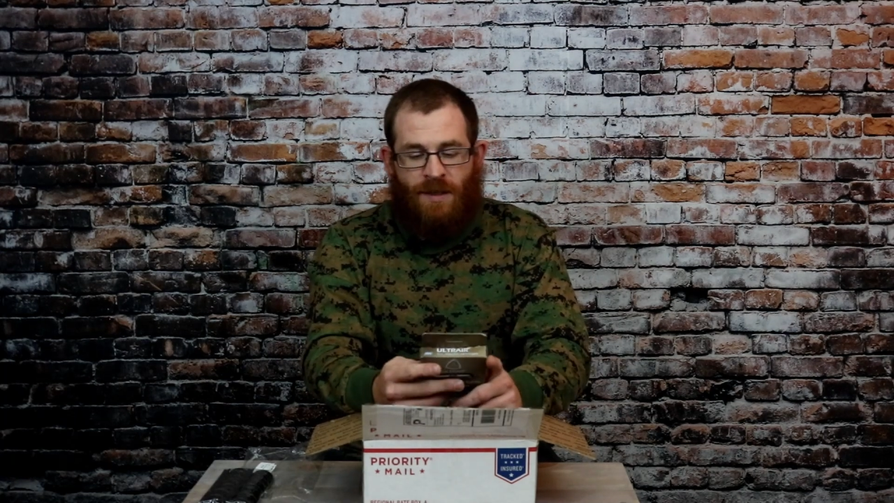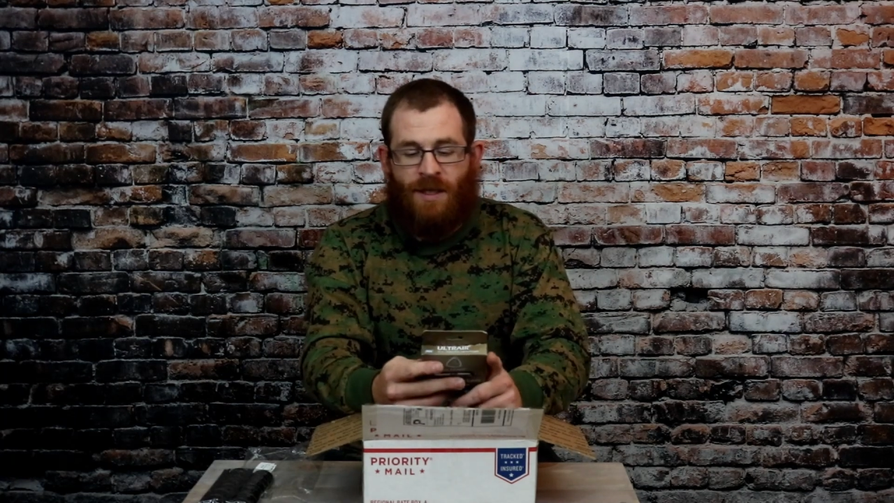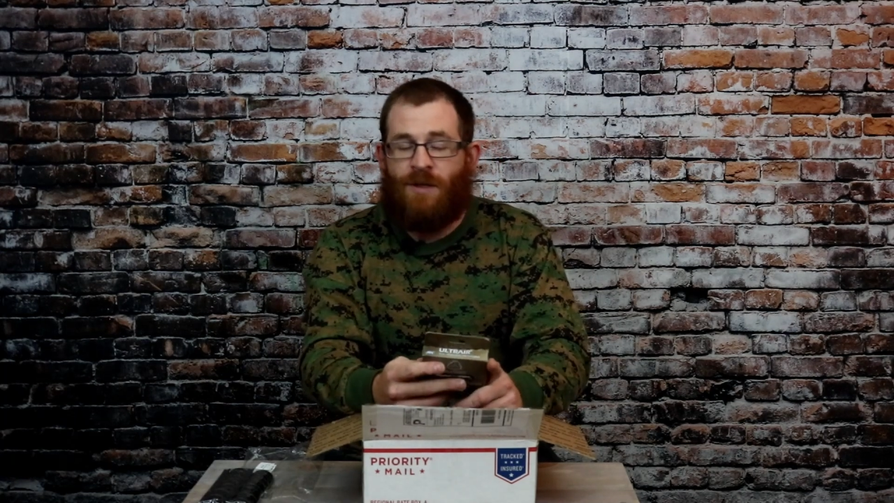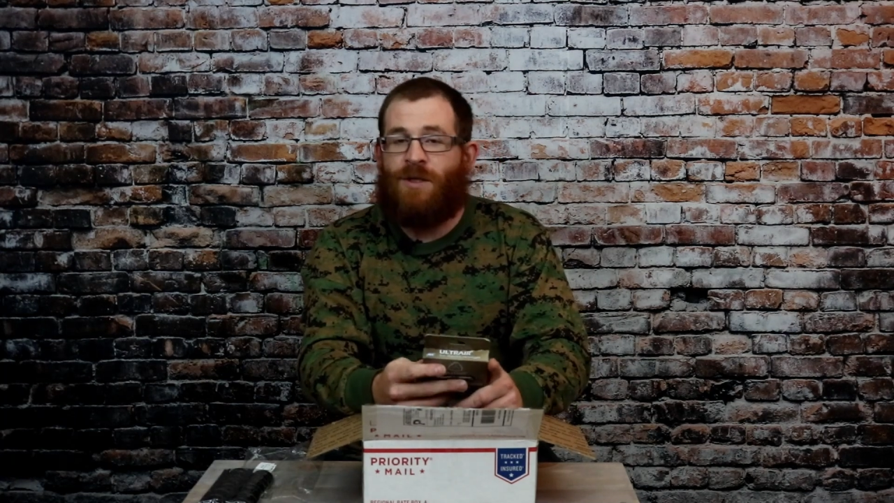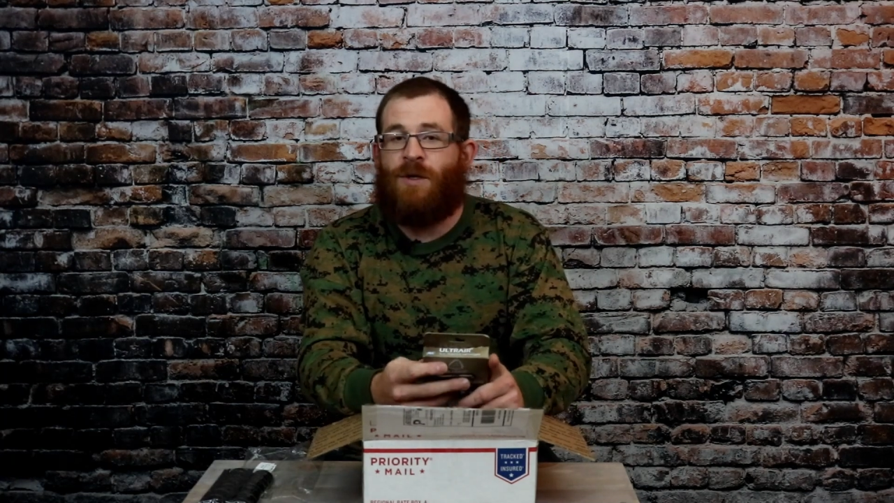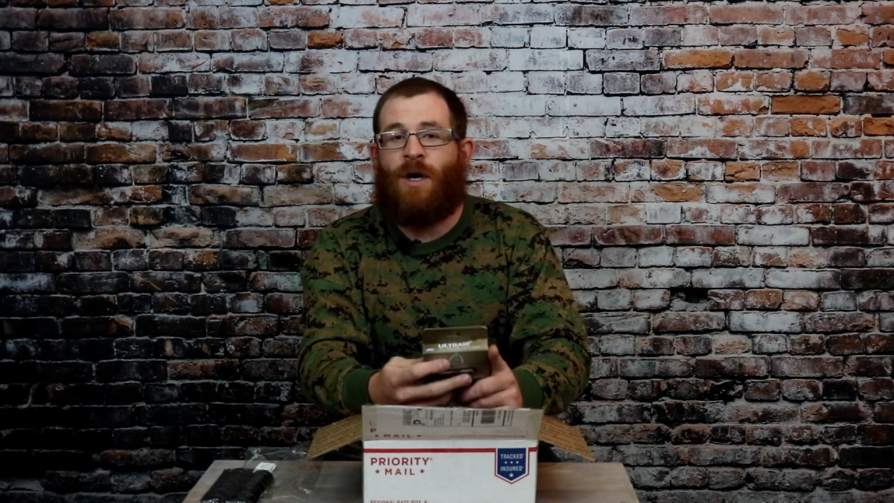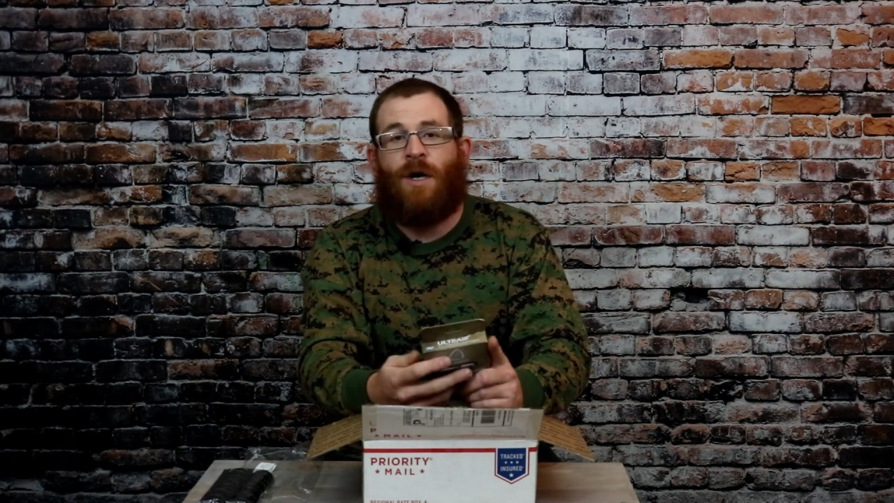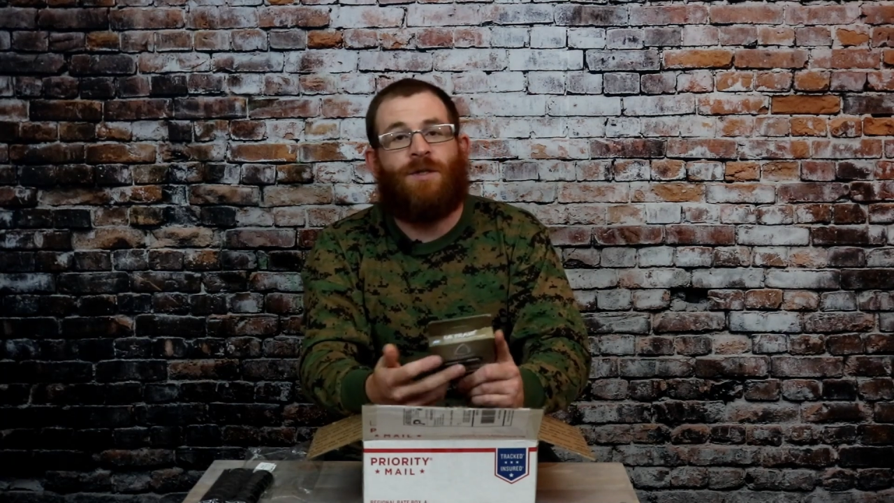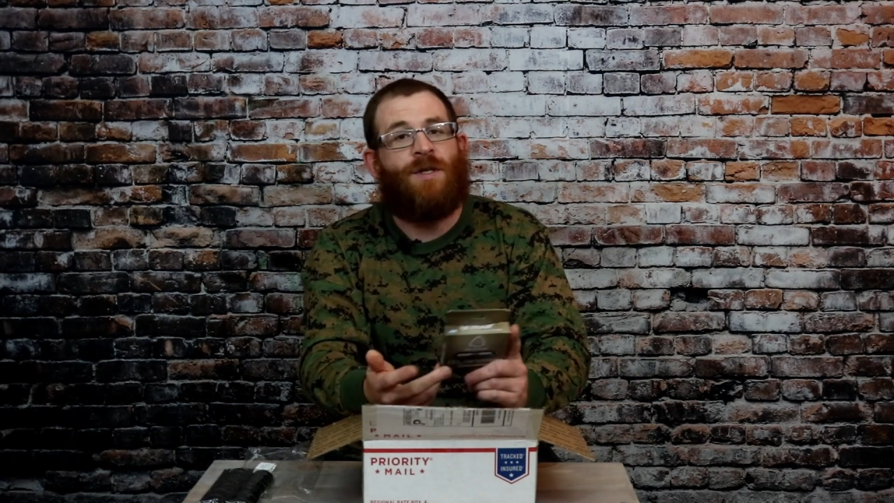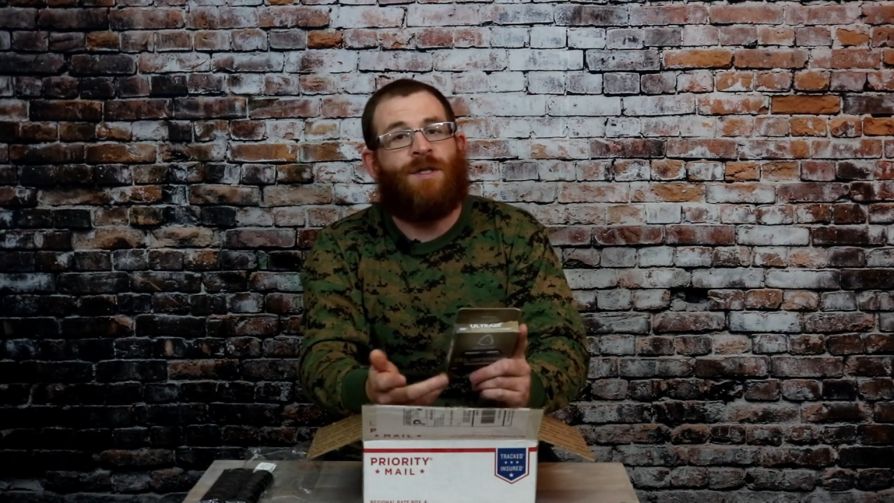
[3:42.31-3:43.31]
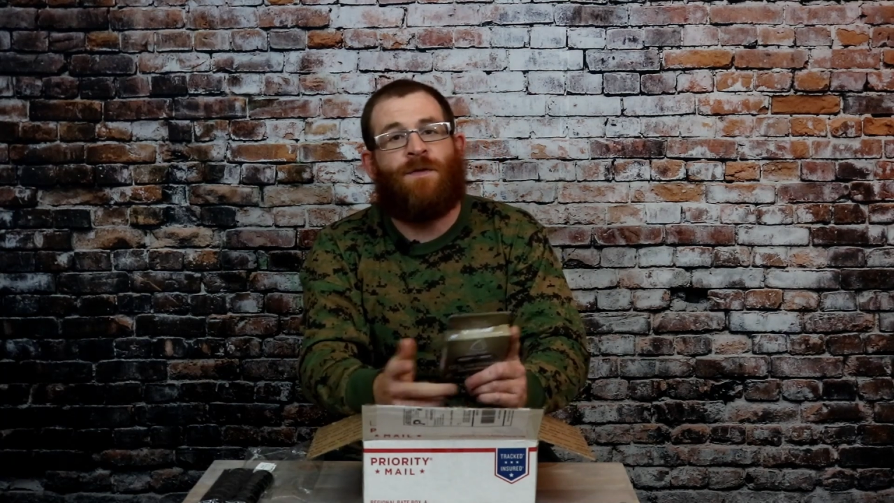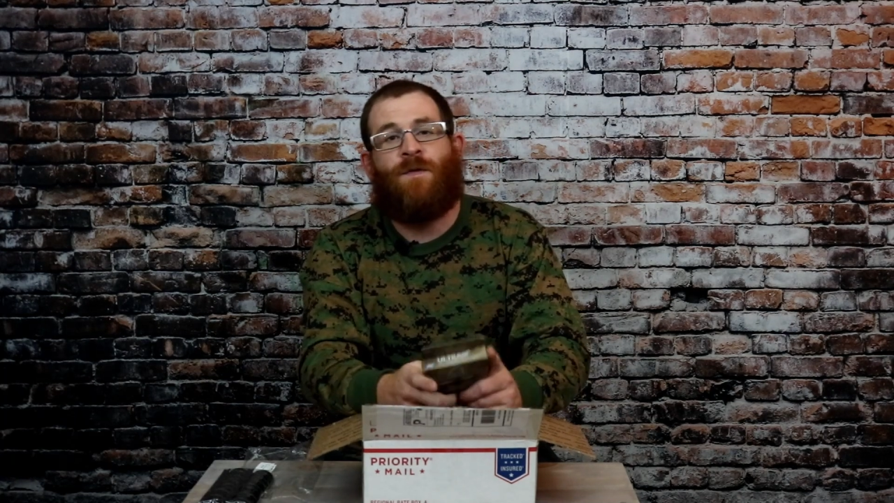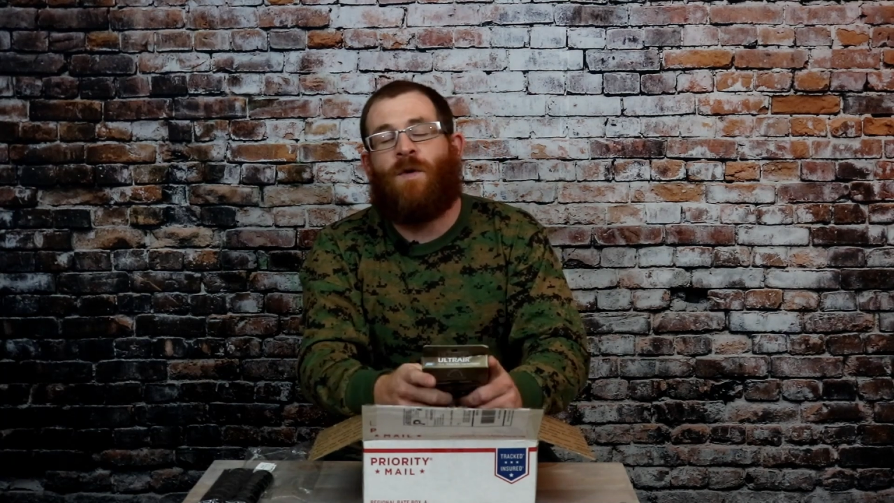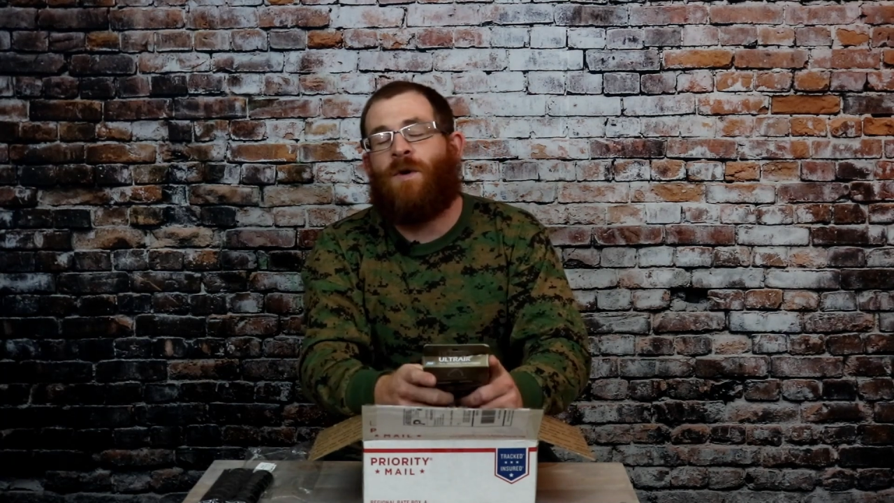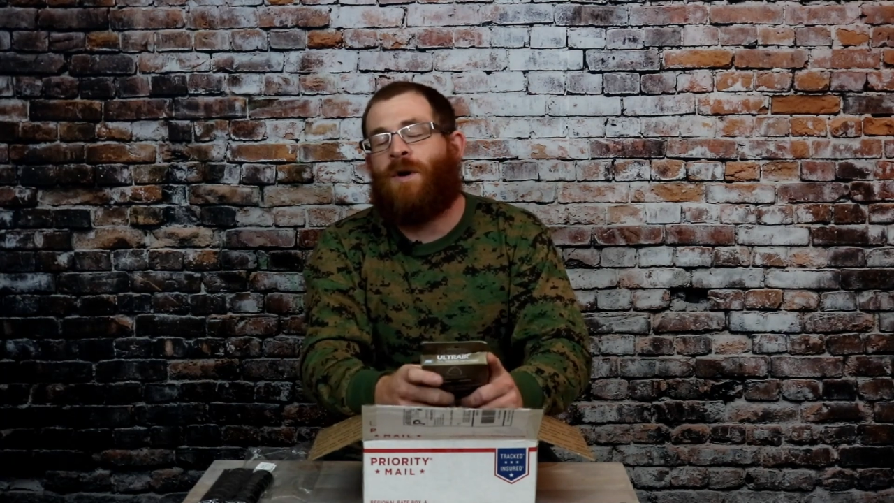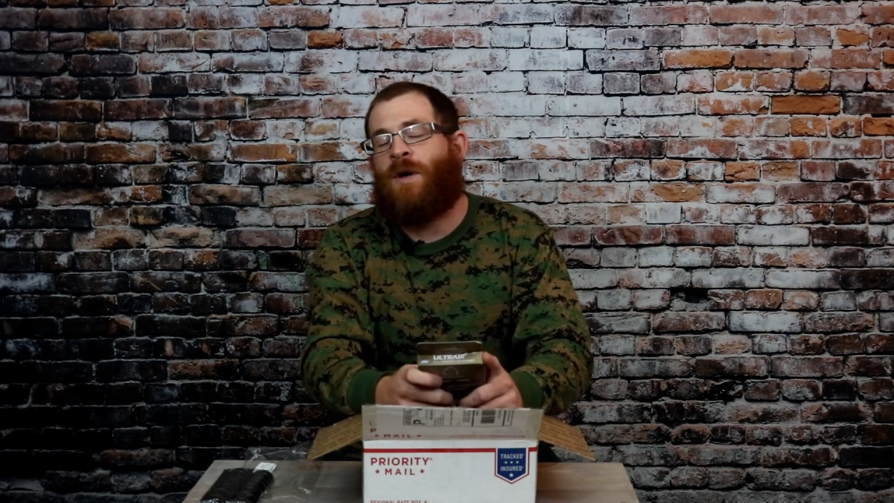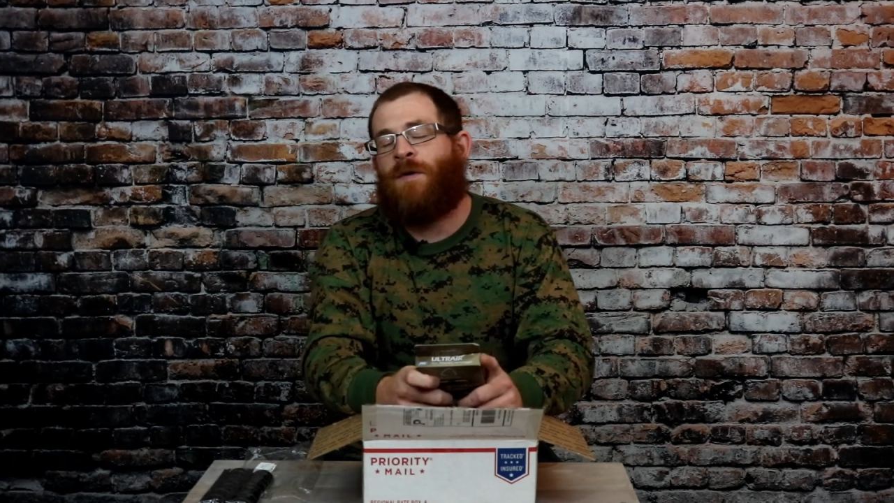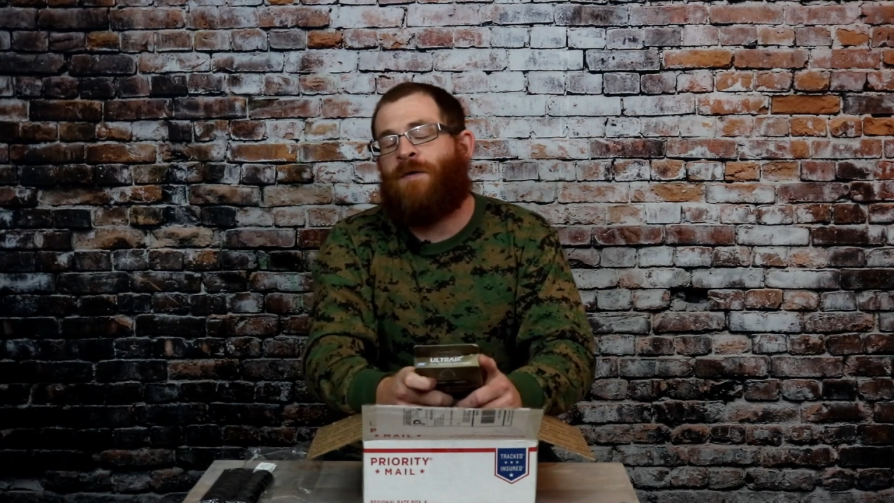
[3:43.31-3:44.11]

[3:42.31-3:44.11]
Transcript: CO2 cartridge for